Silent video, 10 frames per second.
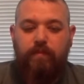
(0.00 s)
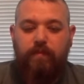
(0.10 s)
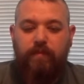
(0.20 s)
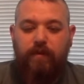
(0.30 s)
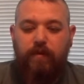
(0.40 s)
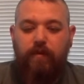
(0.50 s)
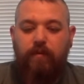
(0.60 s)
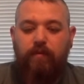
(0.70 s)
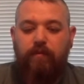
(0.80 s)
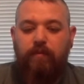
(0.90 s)

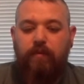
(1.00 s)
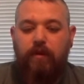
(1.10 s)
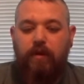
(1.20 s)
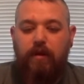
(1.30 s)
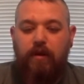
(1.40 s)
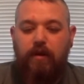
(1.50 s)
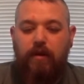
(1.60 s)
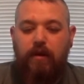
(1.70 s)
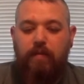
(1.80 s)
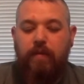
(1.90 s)
So
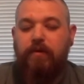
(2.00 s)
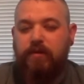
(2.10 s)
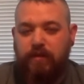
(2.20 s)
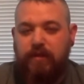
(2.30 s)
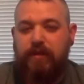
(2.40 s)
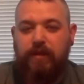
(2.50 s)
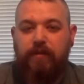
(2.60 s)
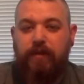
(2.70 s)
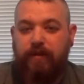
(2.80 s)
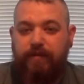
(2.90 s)
emergency
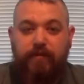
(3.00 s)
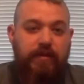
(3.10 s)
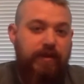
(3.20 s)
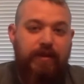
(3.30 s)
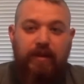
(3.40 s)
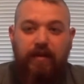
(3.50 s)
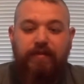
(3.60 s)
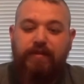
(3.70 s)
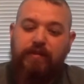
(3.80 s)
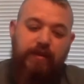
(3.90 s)
gear like a first aid kit,
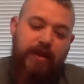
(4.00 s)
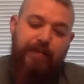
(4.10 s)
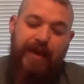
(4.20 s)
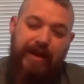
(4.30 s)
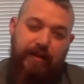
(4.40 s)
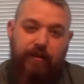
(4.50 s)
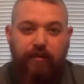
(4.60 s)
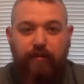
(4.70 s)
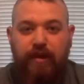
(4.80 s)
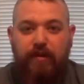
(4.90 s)
obviously you can't pack it
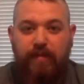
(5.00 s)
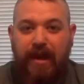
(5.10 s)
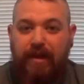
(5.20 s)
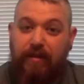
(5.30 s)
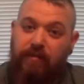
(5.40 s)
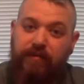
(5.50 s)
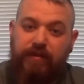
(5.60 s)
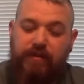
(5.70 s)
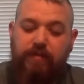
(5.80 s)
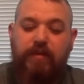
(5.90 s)
all the way in the back, even
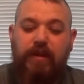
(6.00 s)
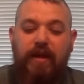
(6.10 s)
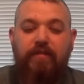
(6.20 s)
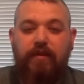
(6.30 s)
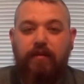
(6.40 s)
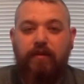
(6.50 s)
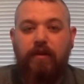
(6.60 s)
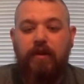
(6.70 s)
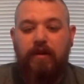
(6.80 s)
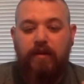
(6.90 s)
if it's something
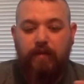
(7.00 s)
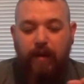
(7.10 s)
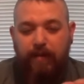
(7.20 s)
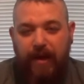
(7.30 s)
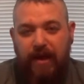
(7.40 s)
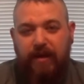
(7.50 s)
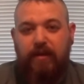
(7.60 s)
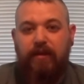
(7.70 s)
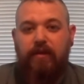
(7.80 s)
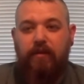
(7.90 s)
heavier, that by
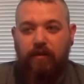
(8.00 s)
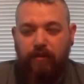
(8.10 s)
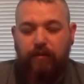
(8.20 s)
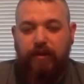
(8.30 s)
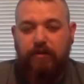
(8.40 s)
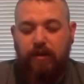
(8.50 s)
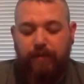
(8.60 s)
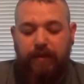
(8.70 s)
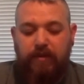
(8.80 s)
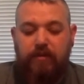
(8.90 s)
packing it all the way
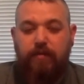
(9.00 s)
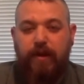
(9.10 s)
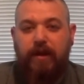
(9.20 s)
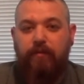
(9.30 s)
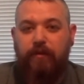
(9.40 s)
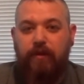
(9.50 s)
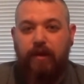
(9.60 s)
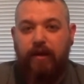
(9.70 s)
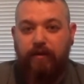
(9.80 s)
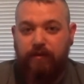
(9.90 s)
up against your back would
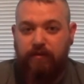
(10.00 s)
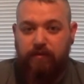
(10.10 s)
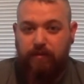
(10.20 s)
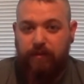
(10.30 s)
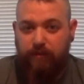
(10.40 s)
allow you to distribute the